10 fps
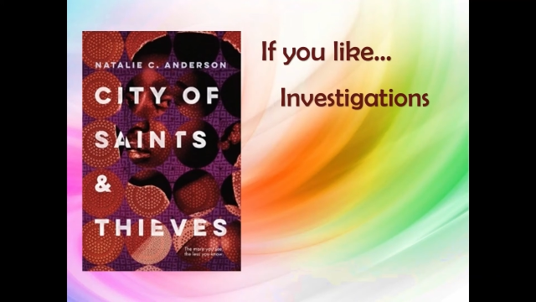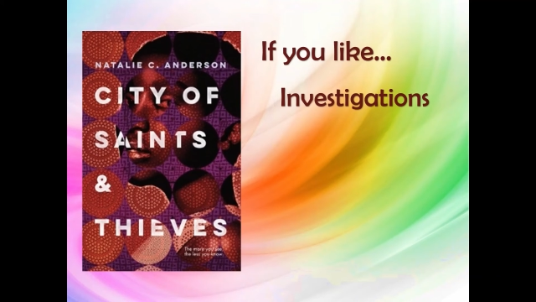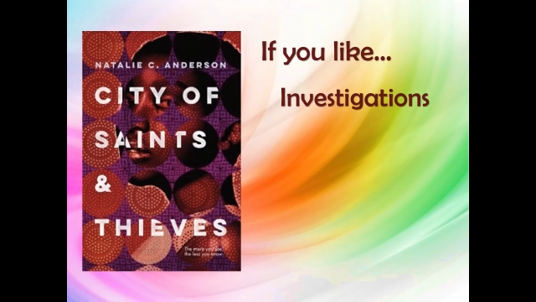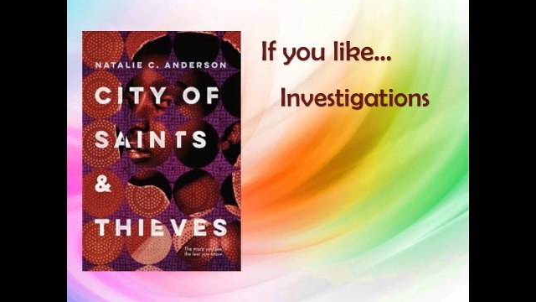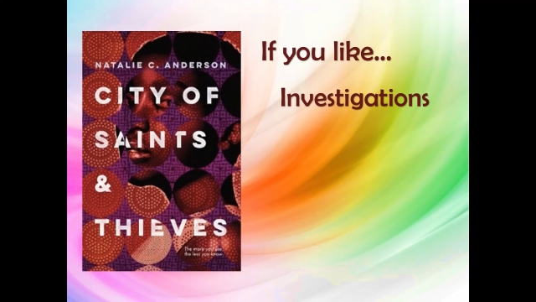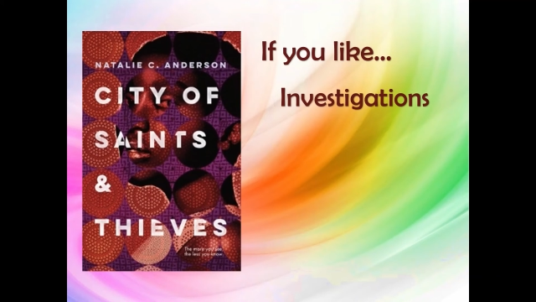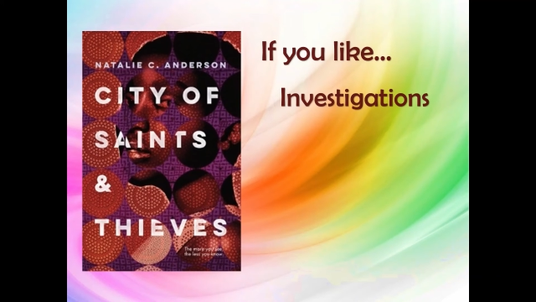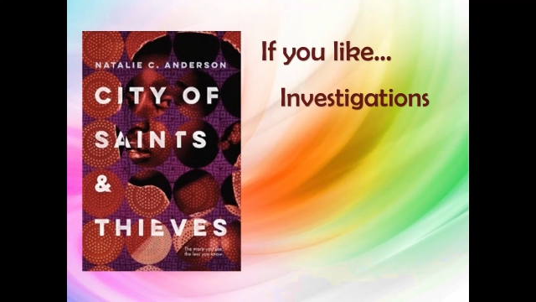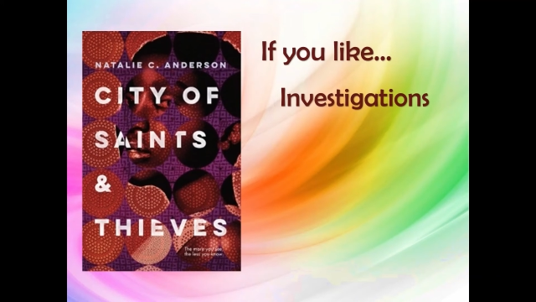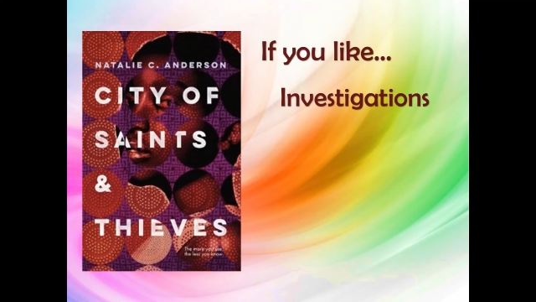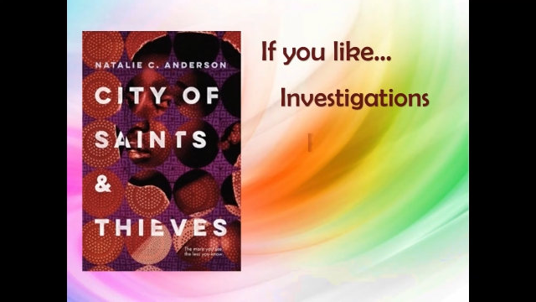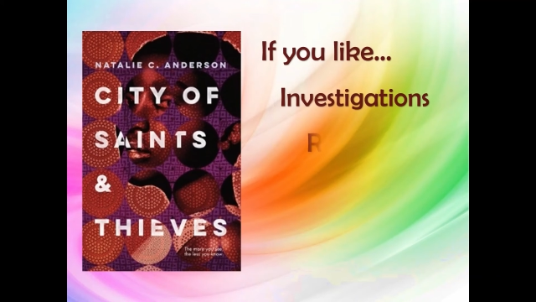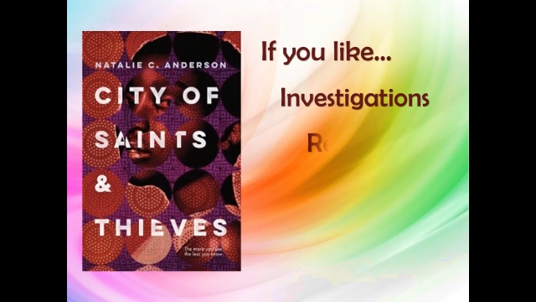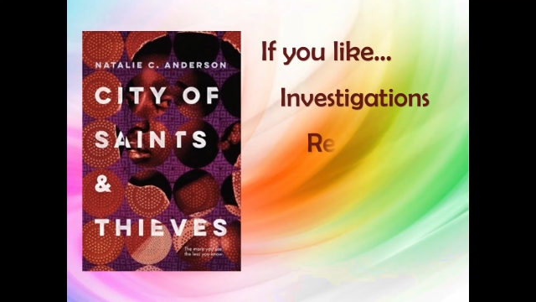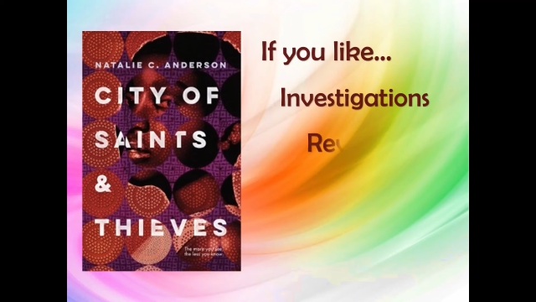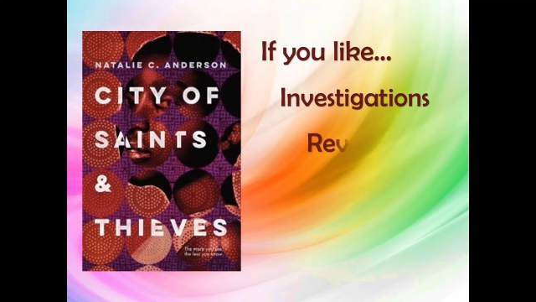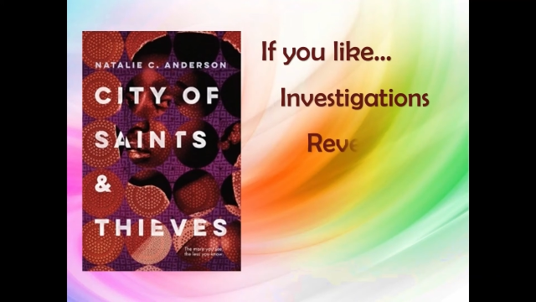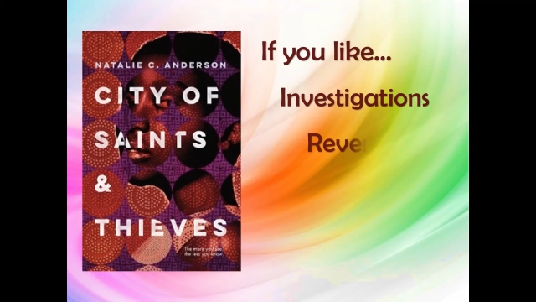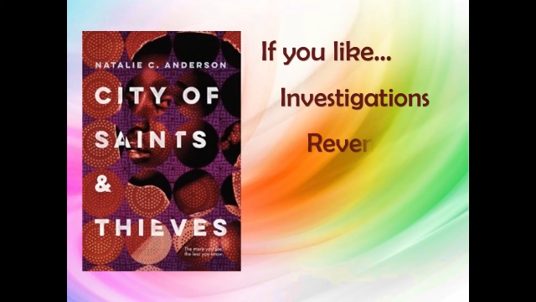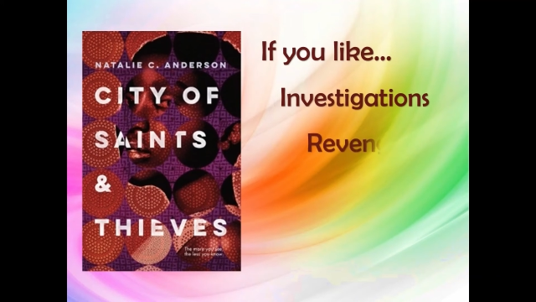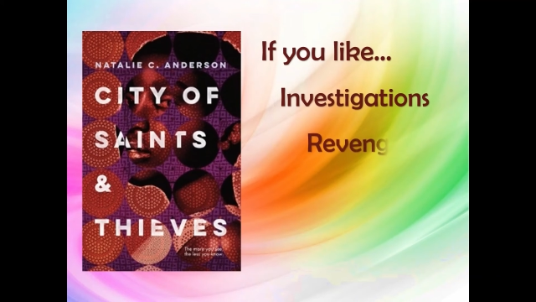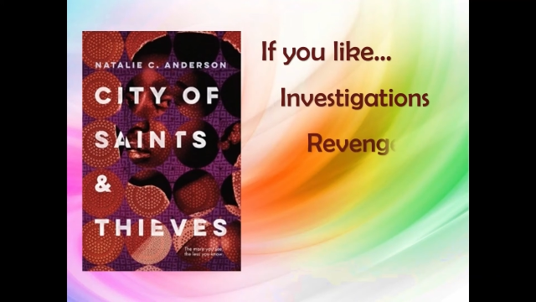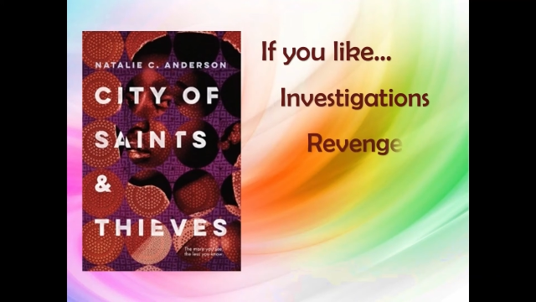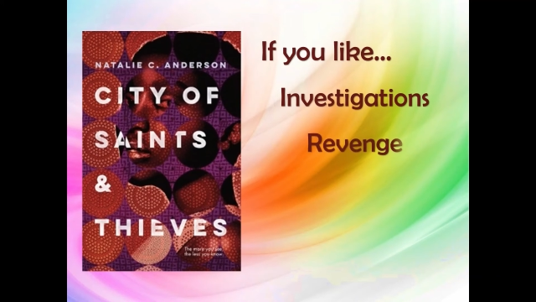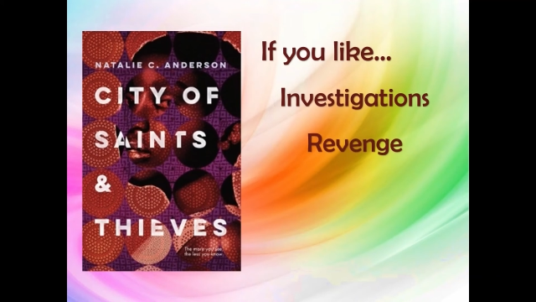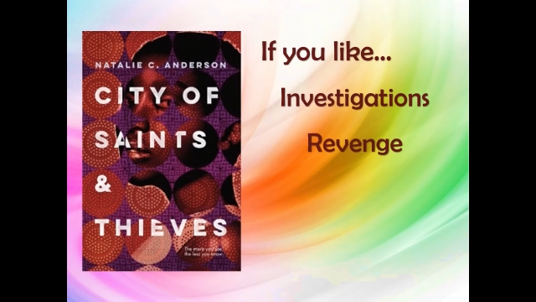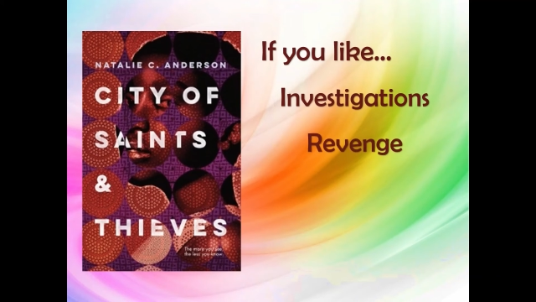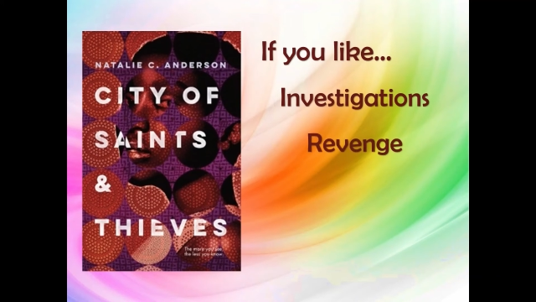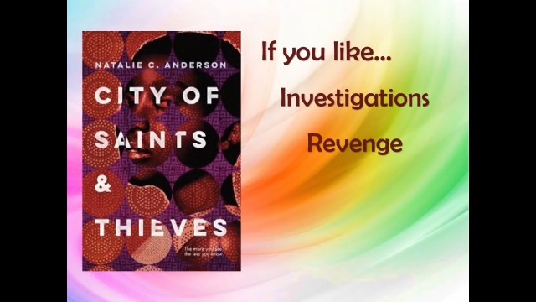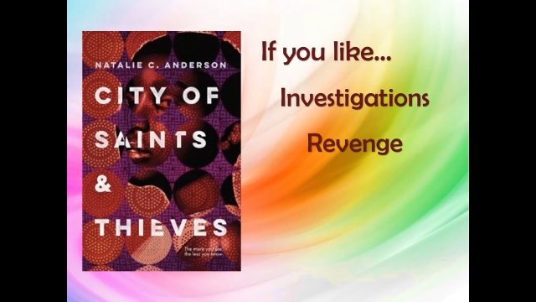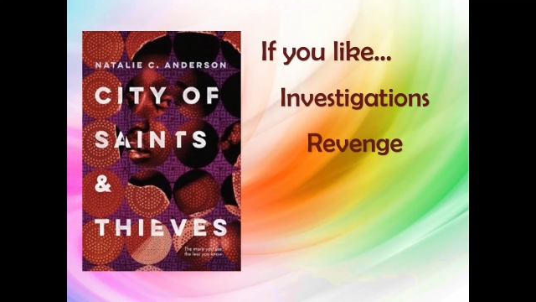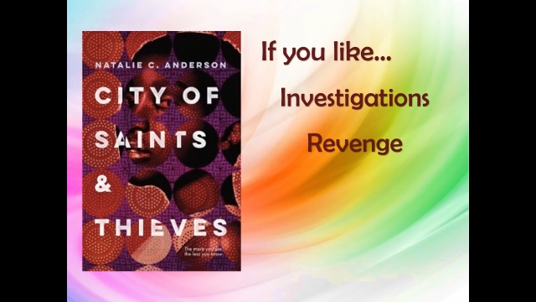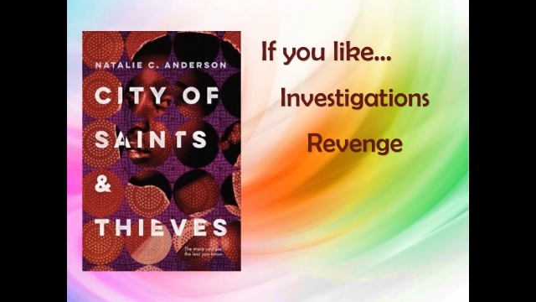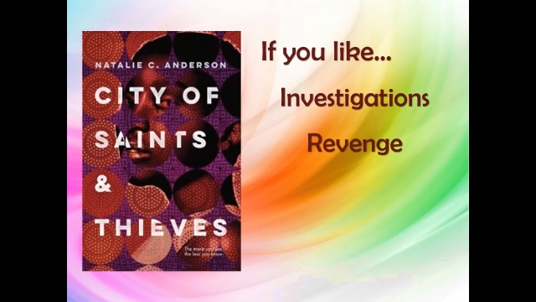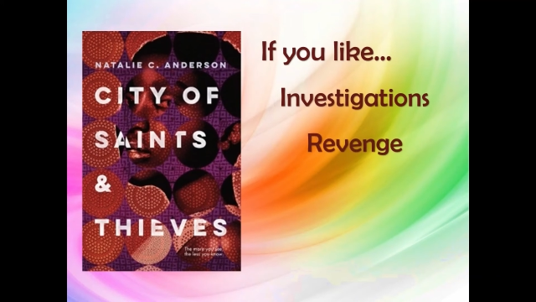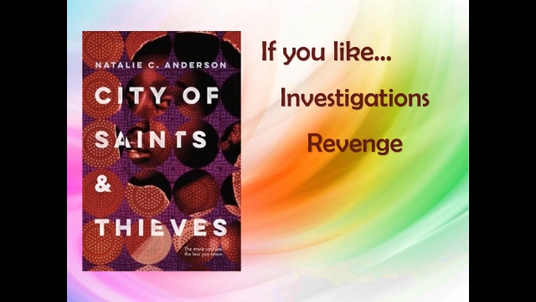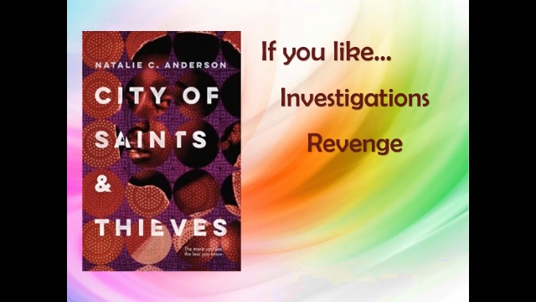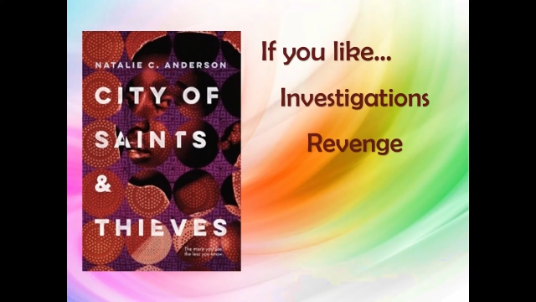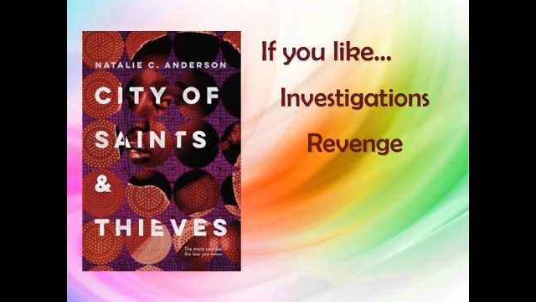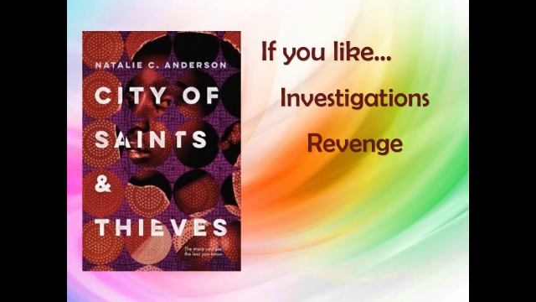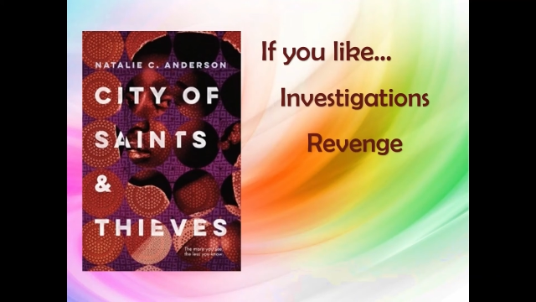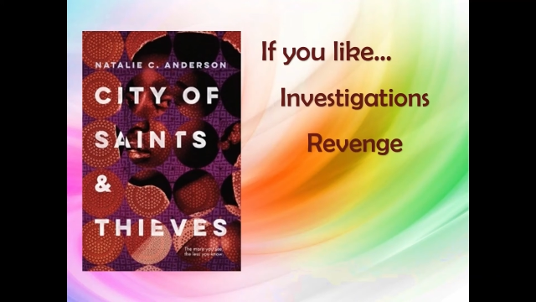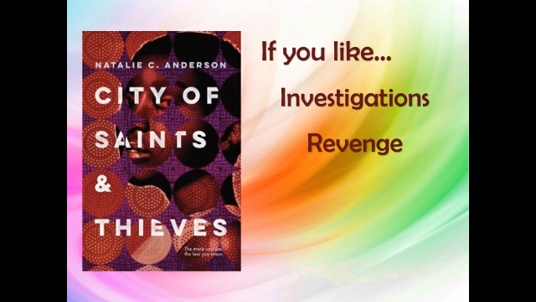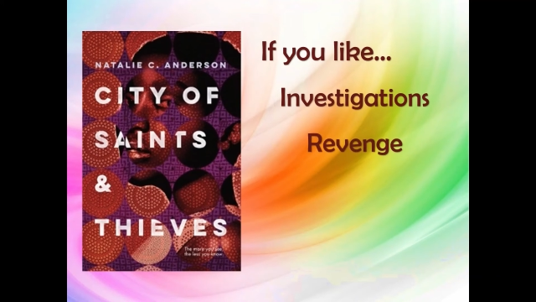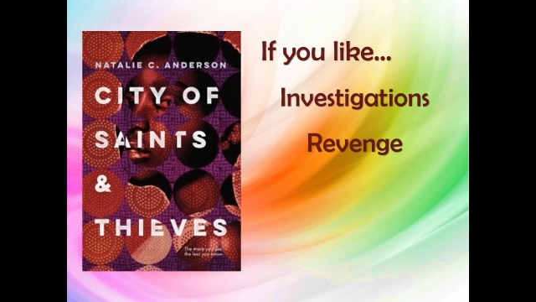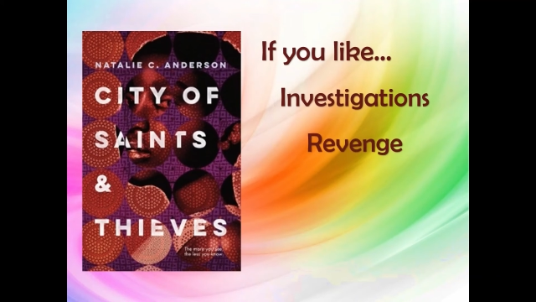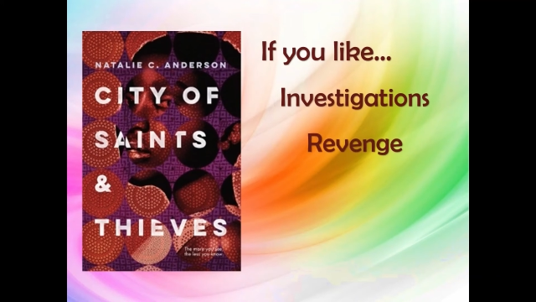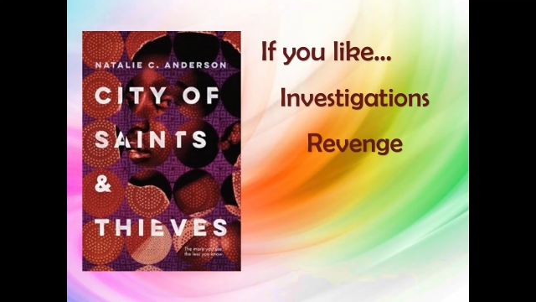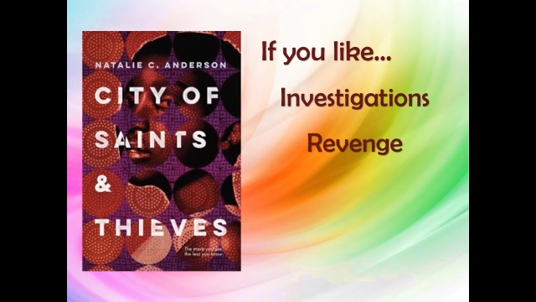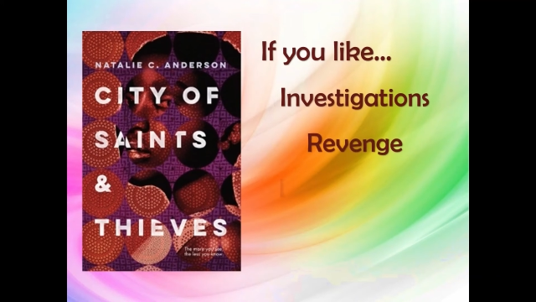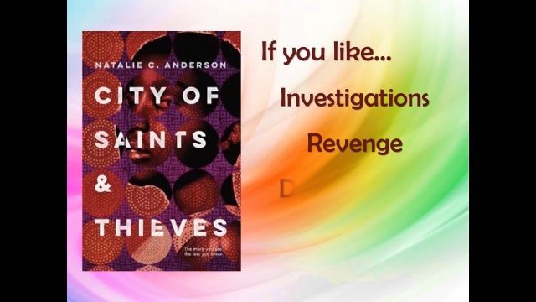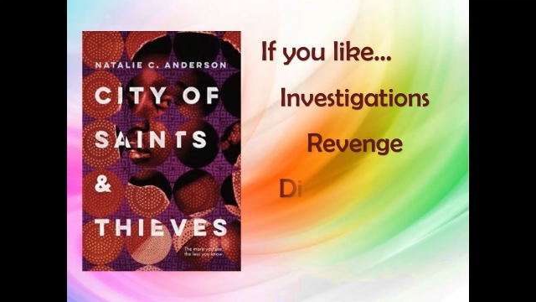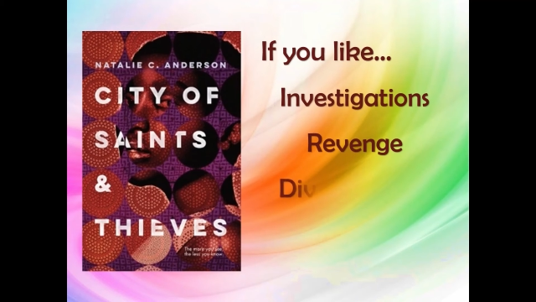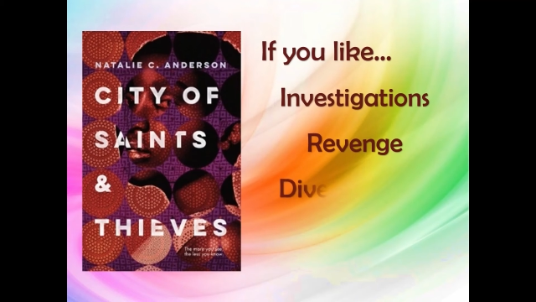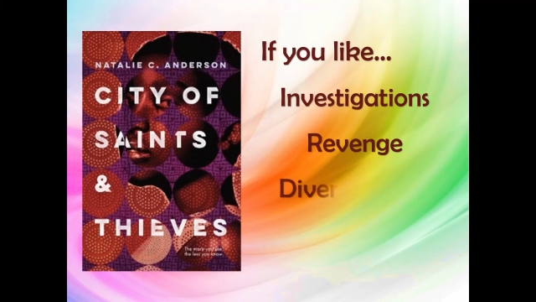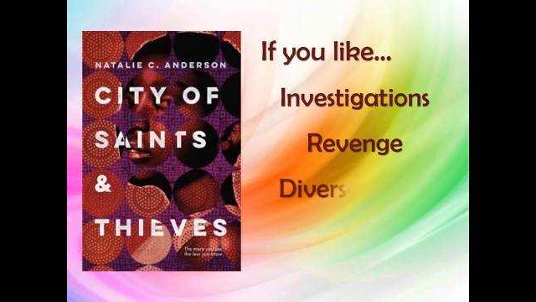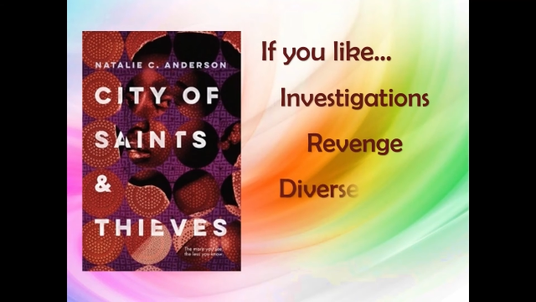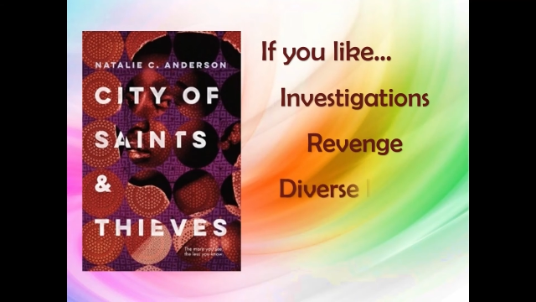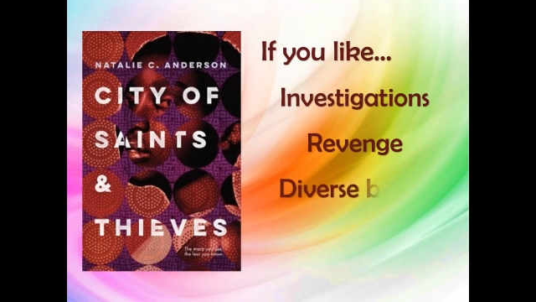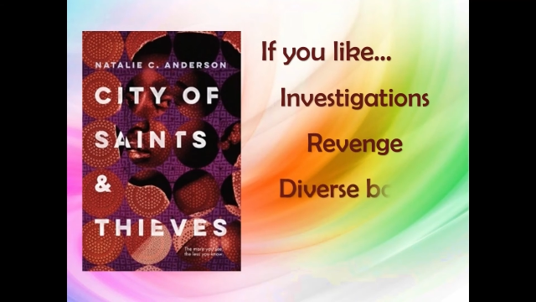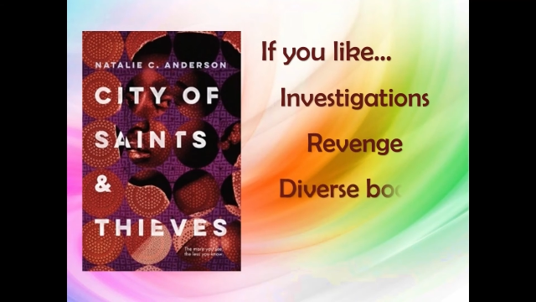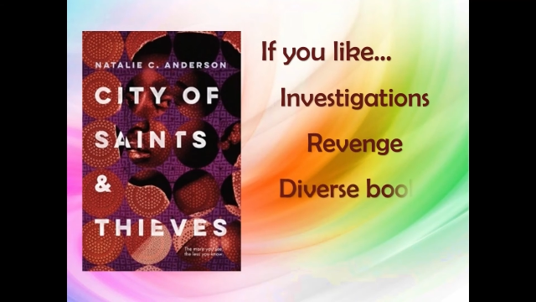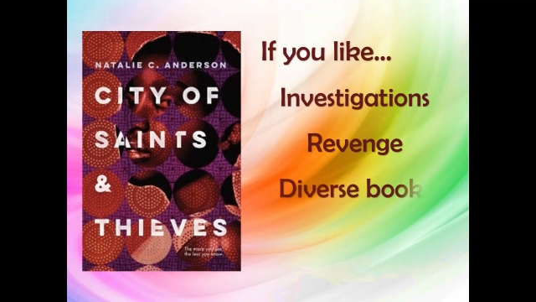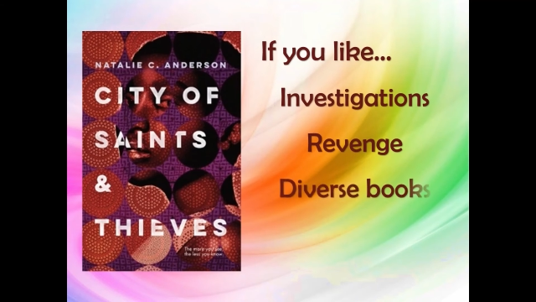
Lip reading: (no speaker visible)